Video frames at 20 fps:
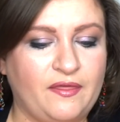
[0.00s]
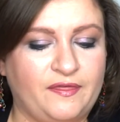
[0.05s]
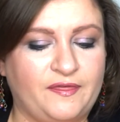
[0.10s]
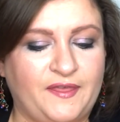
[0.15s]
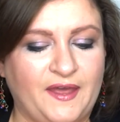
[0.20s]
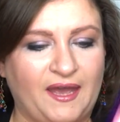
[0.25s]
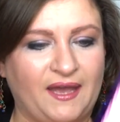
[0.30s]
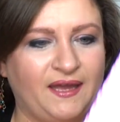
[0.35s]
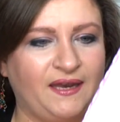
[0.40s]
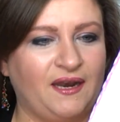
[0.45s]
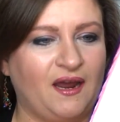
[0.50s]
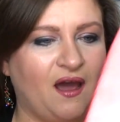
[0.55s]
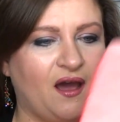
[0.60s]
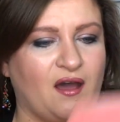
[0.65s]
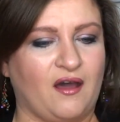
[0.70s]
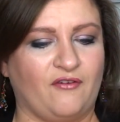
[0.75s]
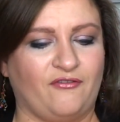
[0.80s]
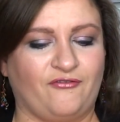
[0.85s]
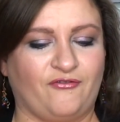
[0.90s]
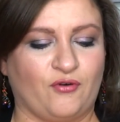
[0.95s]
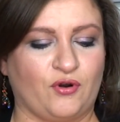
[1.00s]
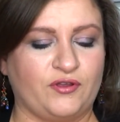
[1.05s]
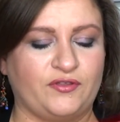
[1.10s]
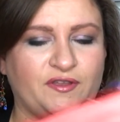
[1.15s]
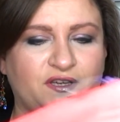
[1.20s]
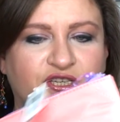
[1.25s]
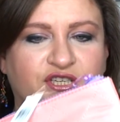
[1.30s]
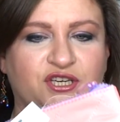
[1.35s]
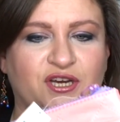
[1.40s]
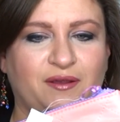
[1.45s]
Then uh, for
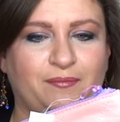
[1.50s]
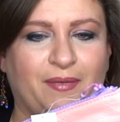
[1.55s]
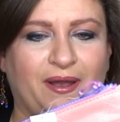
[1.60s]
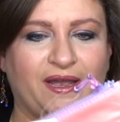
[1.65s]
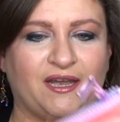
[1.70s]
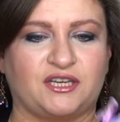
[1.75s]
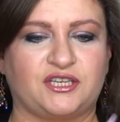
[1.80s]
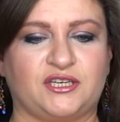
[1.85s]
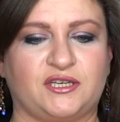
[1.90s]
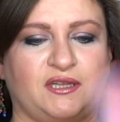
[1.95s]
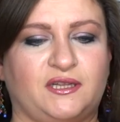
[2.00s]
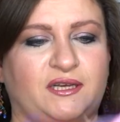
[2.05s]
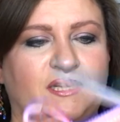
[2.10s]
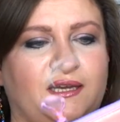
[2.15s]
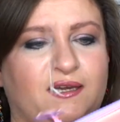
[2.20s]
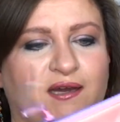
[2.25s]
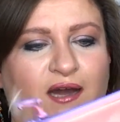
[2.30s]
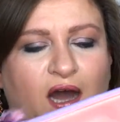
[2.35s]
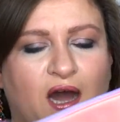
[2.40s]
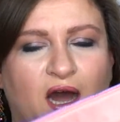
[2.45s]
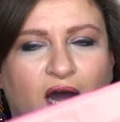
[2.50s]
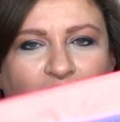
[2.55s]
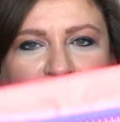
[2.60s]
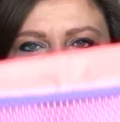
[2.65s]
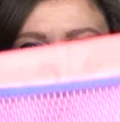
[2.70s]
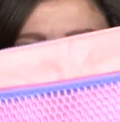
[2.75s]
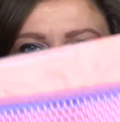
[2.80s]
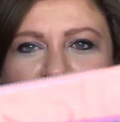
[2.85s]
the gym, I actually got